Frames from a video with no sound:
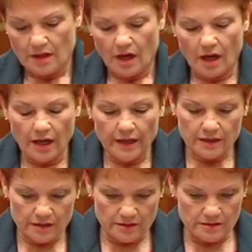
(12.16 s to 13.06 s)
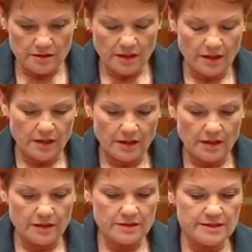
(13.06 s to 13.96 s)
I can
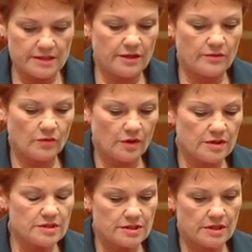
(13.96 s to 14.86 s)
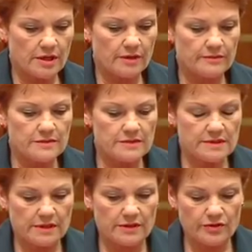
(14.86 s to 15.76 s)
understand what
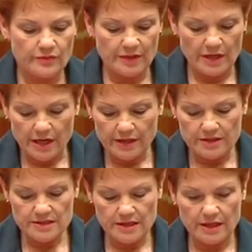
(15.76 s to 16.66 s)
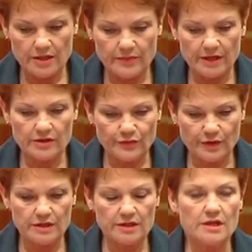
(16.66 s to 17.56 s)
Senator Bernardi is saying about the
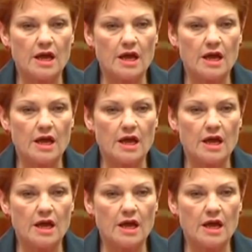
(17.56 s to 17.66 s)
funding,